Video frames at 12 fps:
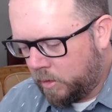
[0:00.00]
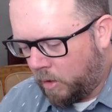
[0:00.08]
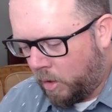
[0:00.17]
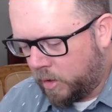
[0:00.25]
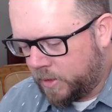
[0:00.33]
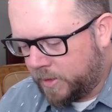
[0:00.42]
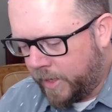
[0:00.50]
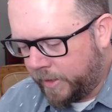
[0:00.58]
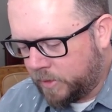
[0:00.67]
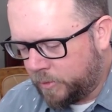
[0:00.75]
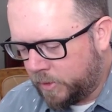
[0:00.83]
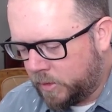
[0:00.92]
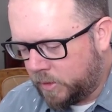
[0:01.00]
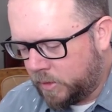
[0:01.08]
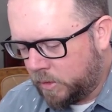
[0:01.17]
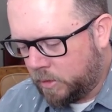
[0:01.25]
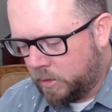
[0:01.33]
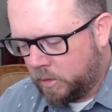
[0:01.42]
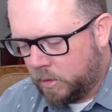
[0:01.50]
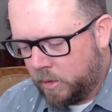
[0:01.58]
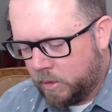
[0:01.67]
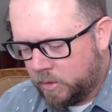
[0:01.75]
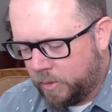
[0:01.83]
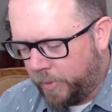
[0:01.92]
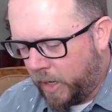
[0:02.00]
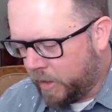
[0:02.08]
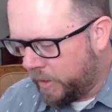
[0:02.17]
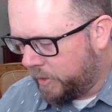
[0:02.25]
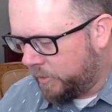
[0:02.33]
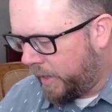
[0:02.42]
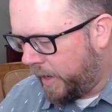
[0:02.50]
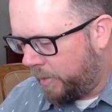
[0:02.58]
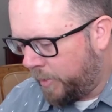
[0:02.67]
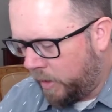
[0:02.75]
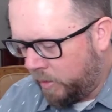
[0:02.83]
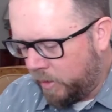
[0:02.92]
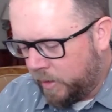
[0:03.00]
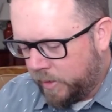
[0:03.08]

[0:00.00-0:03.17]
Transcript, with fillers: art snacks ones. So I'm not going to do camo.